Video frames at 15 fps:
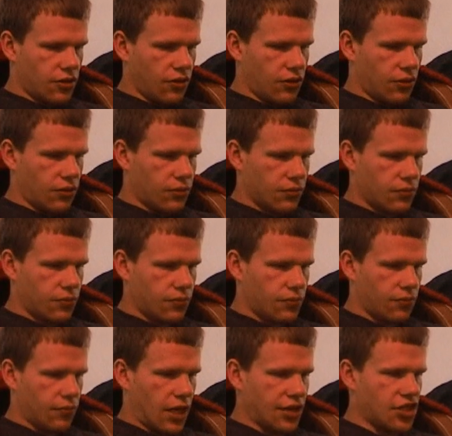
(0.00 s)
So
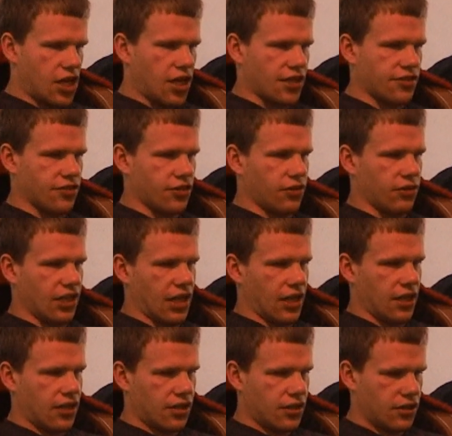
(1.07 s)
my talking's
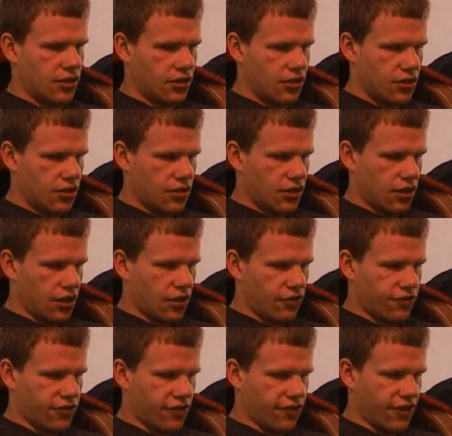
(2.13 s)
okay. I know
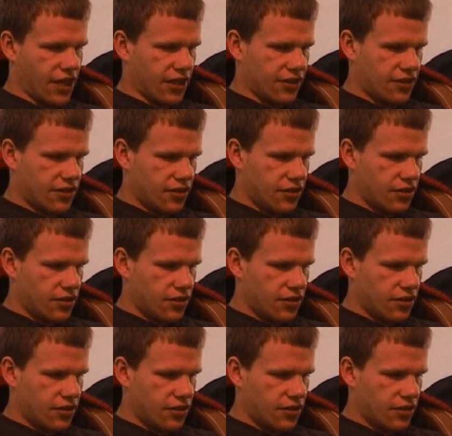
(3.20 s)
for a fact.